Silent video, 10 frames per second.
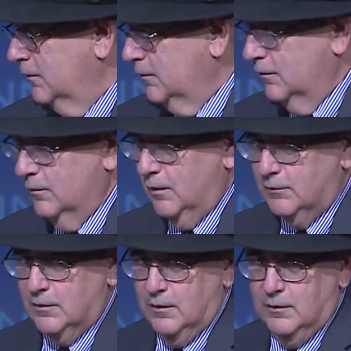You don't have to
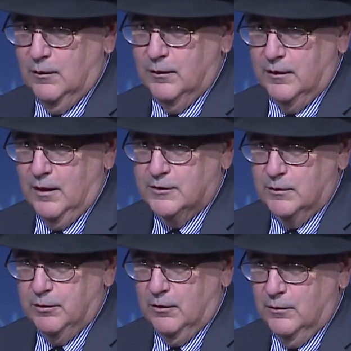cut a deal with Nancy
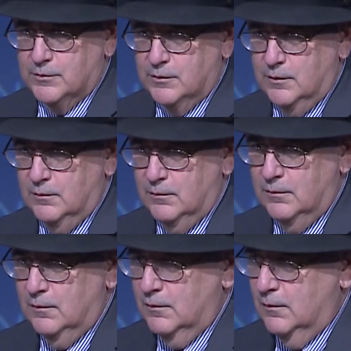Pelosi.
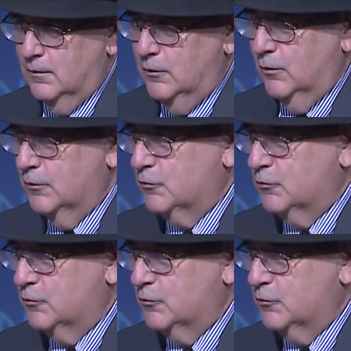You can